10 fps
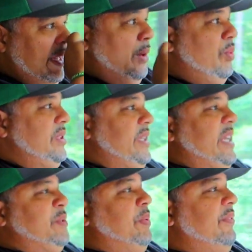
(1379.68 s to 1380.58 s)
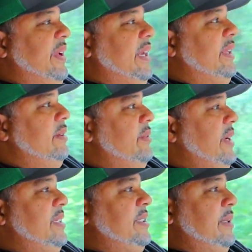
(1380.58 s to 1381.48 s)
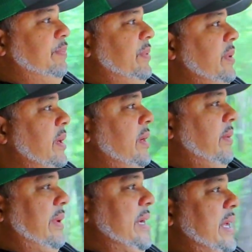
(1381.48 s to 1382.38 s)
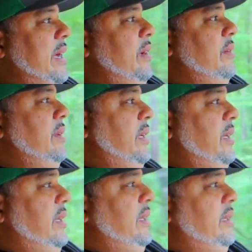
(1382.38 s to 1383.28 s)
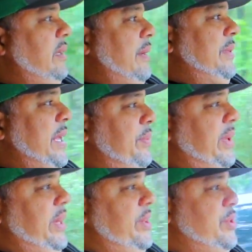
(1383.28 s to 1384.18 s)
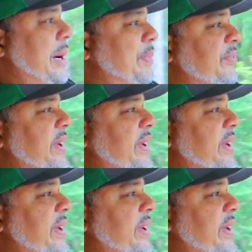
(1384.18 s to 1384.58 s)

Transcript: It wasn't as prevalent or as simple. Right now, I'm getting ready to drop a